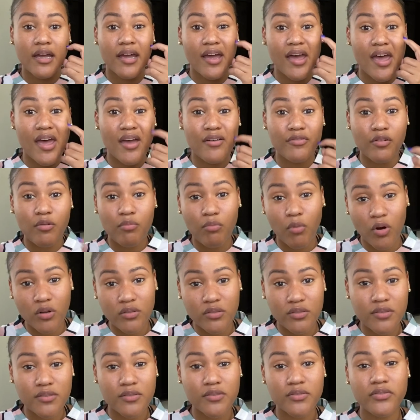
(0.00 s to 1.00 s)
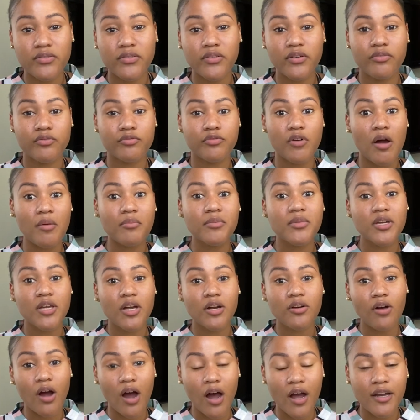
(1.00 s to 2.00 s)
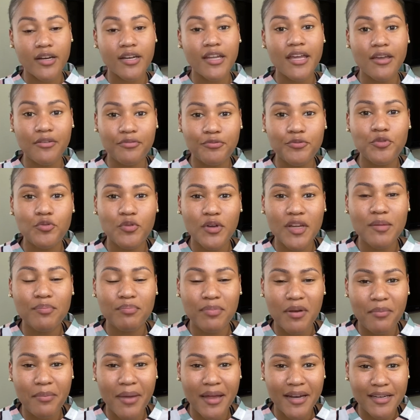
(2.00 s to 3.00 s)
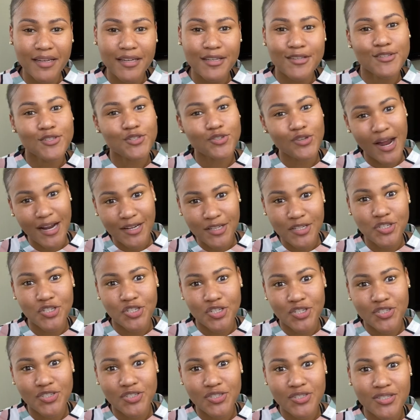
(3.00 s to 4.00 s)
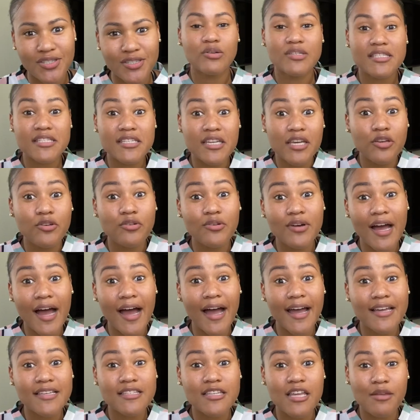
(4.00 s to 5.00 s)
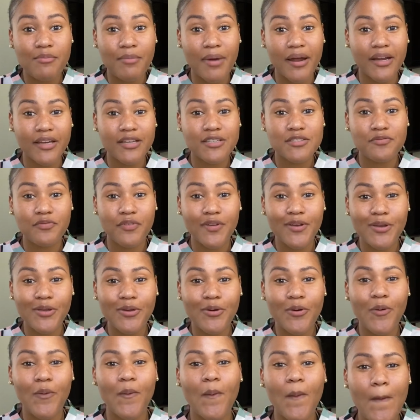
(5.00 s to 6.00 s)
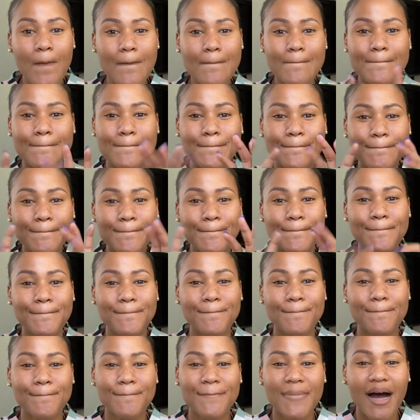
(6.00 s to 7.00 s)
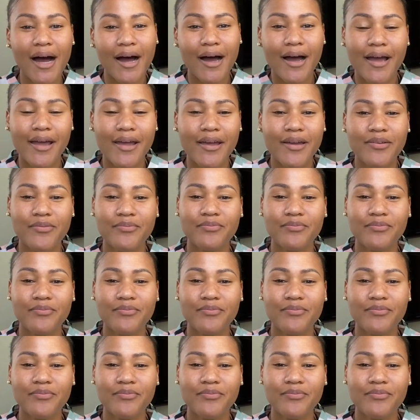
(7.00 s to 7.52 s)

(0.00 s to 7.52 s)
every month from here on if you implement these strategies. See you guys in my next video. Bye.